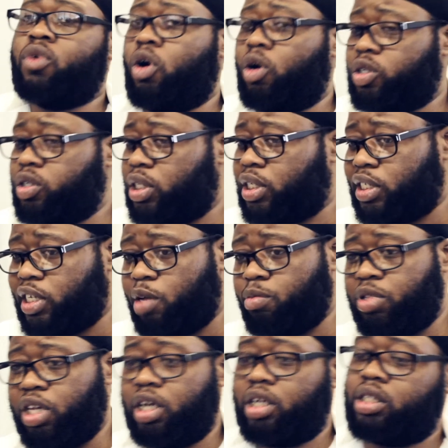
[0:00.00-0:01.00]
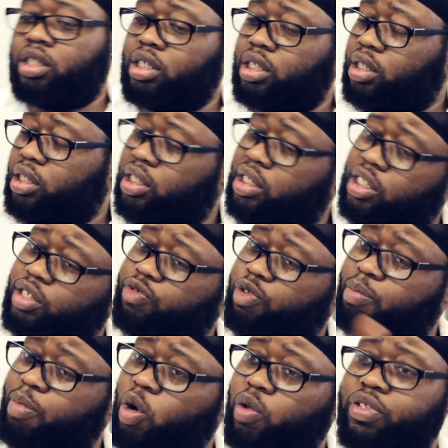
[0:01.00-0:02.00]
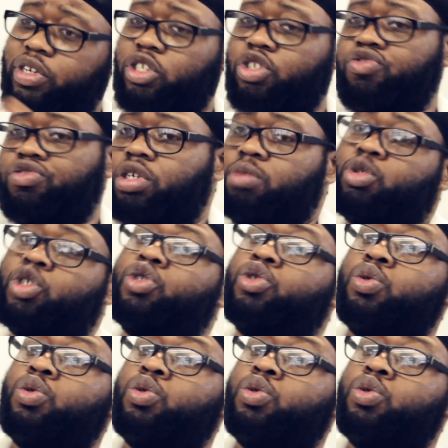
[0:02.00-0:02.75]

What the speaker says: Also the same thing, this is for both extremes,